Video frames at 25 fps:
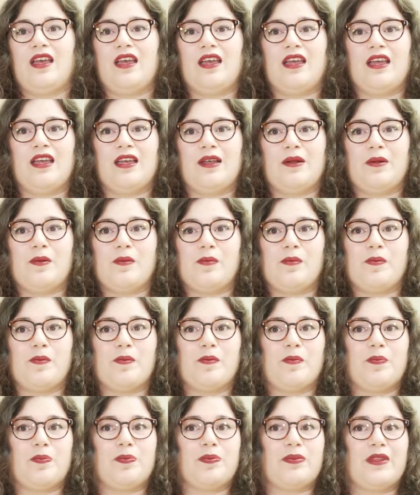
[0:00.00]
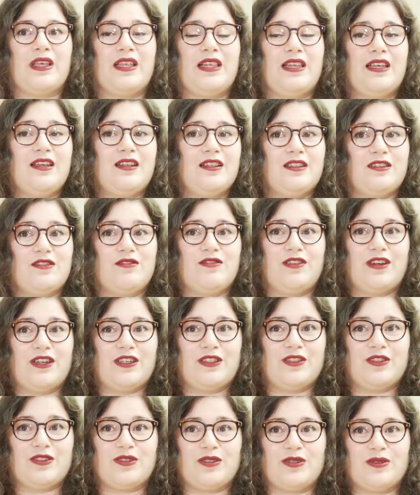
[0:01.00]
A legal
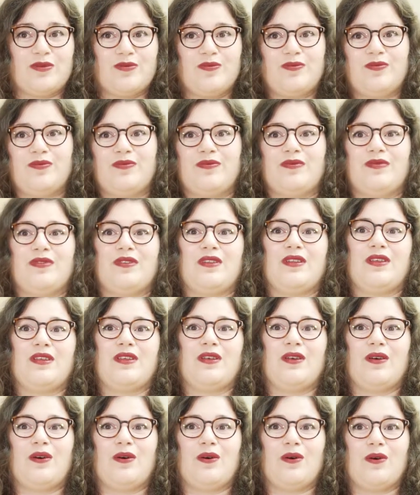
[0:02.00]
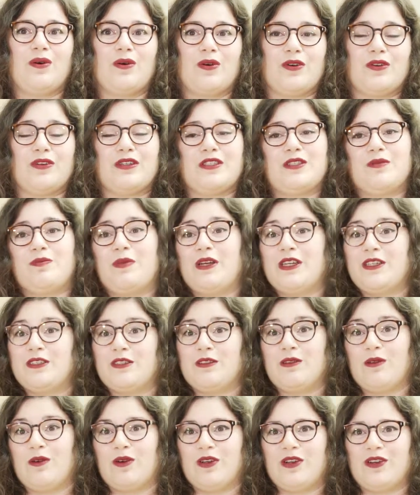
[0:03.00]
advisor, or a
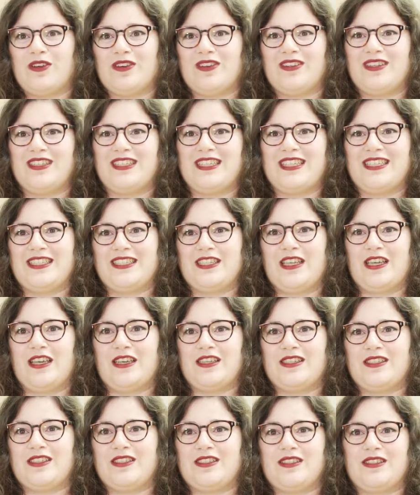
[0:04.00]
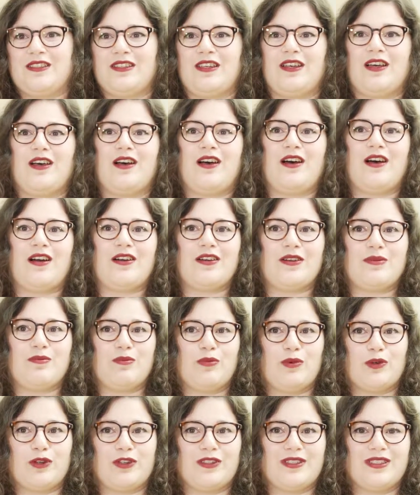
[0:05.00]
space lawyer in this case, are
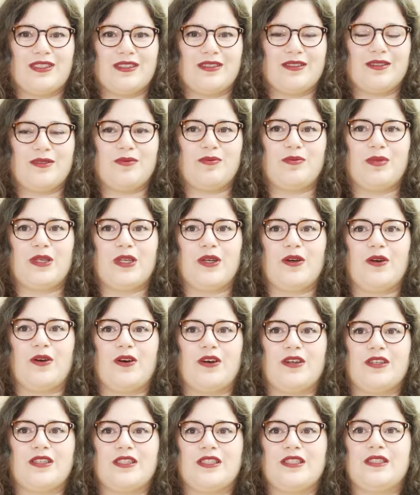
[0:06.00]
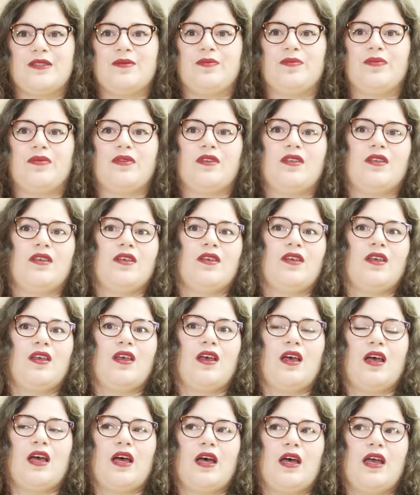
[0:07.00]
important because
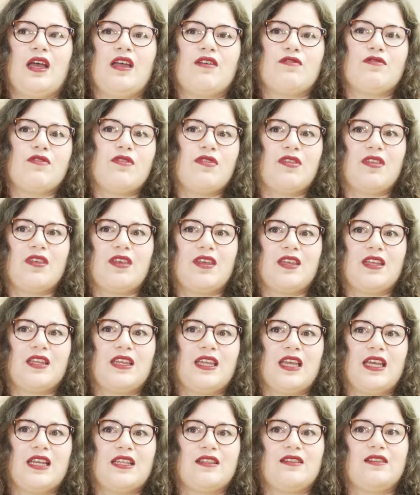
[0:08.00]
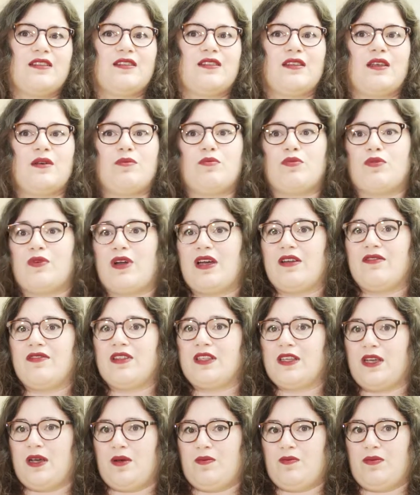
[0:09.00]
everything that a
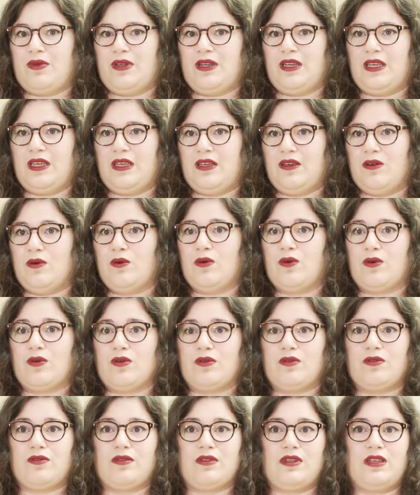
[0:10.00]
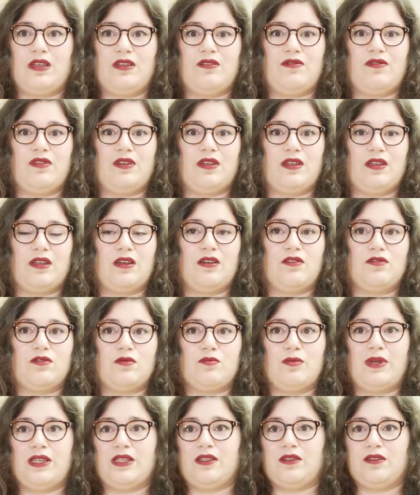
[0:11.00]
private company or even a
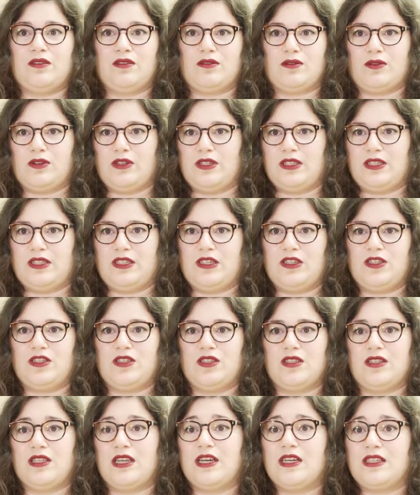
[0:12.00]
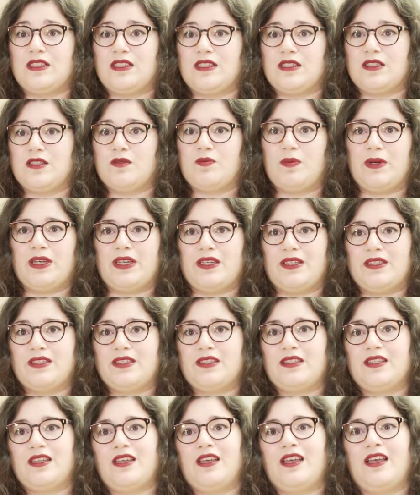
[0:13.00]
governmental organization does in
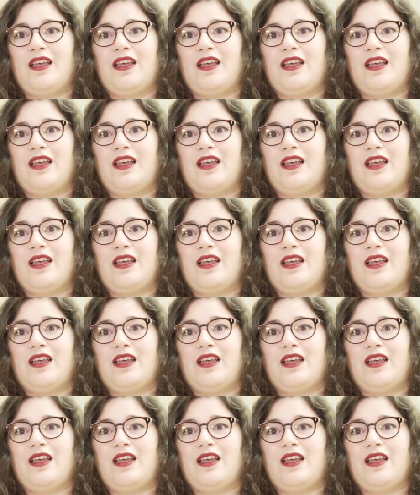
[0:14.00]
space